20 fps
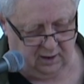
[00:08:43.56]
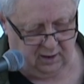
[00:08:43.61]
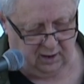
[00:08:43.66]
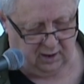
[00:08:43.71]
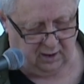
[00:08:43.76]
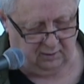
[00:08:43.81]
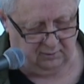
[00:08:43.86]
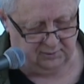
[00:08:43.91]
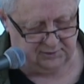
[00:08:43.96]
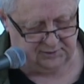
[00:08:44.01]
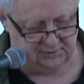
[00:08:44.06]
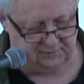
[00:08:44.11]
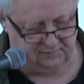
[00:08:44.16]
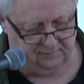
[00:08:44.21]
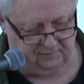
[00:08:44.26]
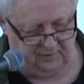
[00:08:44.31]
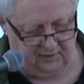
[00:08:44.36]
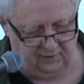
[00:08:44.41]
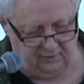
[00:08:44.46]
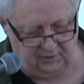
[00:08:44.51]
I was
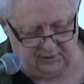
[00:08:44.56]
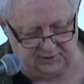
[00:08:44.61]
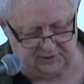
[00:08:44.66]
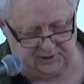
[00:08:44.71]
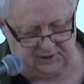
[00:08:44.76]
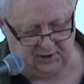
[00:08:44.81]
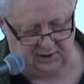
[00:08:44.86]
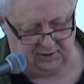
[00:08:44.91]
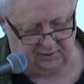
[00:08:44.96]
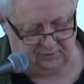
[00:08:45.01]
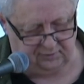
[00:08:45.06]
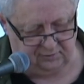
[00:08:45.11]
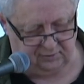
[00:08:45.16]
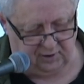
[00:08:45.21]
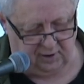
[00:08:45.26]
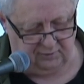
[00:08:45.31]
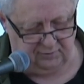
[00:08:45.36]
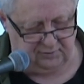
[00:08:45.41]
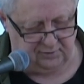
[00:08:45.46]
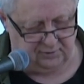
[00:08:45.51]
very sick
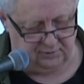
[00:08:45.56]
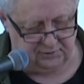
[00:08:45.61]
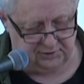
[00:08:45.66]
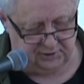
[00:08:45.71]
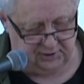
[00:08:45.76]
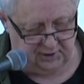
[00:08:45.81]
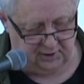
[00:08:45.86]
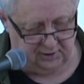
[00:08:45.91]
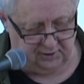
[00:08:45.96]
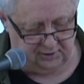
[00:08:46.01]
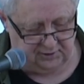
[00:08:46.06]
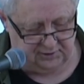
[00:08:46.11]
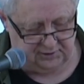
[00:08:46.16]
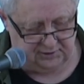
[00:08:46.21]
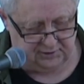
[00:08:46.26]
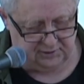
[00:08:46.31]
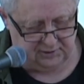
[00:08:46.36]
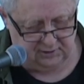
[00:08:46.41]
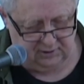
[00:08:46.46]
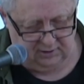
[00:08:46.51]
throughout those
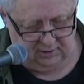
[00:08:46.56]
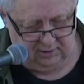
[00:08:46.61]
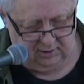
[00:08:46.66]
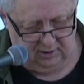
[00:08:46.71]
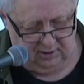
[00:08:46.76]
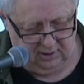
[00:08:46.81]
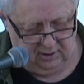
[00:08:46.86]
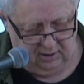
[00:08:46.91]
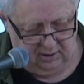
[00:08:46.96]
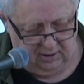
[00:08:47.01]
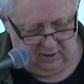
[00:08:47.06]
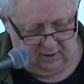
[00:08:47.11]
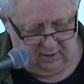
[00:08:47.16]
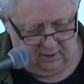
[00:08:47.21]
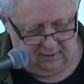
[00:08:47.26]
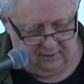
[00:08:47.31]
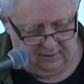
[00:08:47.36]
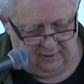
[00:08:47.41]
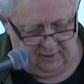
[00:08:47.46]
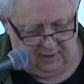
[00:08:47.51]
years.
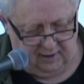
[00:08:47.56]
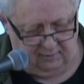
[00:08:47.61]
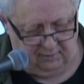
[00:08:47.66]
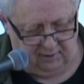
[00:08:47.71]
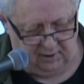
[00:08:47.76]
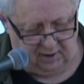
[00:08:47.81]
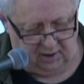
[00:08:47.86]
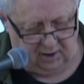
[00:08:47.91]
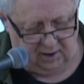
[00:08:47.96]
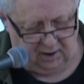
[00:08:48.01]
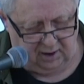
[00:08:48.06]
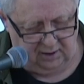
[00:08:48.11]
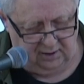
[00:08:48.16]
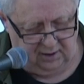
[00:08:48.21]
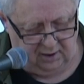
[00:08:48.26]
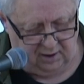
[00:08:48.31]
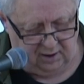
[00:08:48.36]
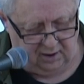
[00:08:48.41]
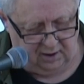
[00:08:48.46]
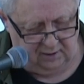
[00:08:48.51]
They were hard
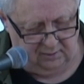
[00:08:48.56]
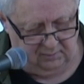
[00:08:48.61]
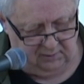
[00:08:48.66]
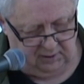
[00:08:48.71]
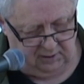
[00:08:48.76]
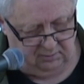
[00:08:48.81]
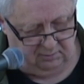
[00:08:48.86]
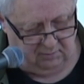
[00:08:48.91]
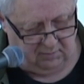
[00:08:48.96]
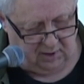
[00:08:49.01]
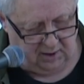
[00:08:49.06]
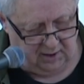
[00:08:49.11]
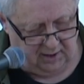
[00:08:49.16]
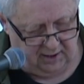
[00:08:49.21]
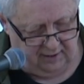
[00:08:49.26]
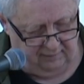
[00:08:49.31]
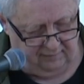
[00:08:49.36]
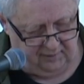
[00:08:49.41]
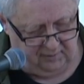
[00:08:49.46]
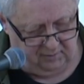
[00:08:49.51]
on me, my,
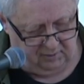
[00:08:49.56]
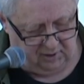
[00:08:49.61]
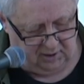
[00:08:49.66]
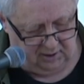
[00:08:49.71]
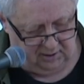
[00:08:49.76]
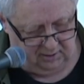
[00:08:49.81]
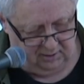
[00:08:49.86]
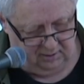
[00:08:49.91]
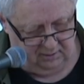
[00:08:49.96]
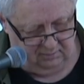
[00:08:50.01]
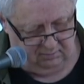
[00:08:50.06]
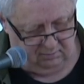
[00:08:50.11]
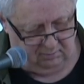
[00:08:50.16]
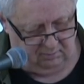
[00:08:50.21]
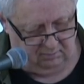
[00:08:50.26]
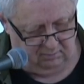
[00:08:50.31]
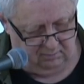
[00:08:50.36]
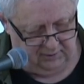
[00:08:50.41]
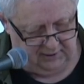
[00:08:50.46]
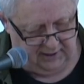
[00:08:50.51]
everyone,
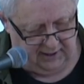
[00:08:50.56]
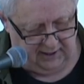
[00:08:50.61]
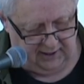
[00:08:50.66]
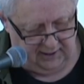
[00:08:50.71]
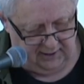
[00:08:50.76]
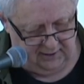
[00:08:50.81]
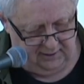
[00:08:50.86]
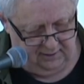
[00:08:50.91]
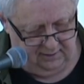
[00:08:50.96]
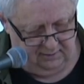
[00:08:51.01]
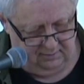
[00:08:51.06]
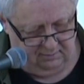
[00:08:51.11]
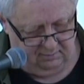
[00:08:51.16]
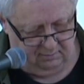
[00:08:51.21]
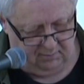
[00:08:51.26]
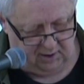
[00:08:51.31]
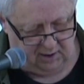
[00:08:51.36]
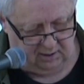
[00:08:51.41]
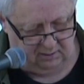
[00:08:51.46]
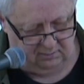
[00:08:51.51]
dad,
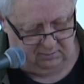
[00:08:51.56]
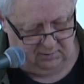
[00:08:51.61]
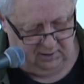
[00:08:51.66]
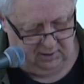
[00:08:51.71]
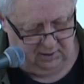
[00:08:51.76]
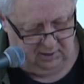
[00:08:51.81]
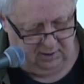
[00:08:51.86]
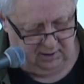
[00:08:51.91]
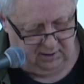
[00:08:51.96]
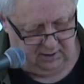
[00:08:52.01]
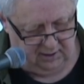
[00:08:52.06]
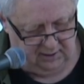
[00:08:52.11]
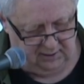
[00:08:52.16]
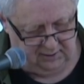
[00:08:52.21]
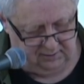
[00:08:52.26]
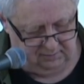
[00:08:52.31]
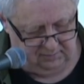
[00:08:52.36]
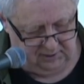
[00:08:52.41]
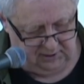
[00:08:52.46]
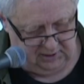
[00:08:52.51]
mom
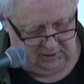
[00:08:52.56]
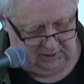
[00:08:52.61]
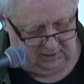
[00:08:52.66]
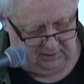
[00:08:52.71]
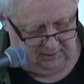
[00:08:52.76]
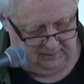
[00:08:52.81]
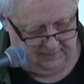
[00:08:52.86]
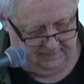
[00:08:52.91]
and me.